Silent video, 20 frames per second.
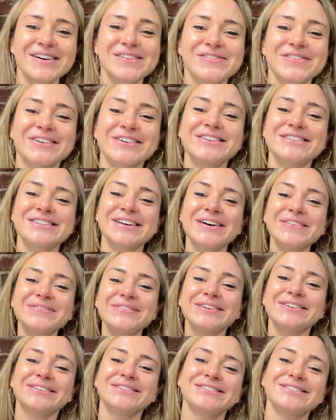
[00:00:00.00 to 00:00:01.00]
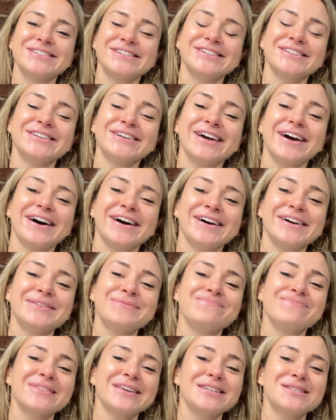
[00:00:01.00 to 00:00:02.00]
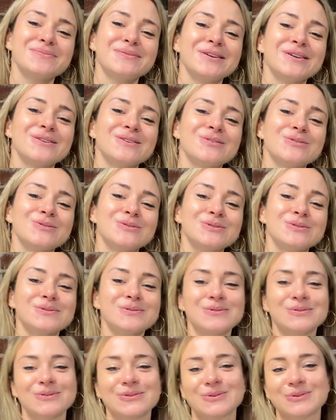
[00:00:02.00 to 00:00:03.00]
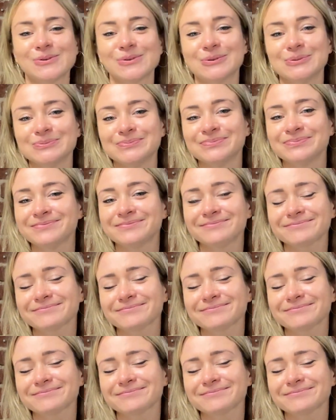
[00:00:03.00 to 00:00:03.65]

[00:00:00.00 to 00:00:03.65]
For example, GenAI is being used to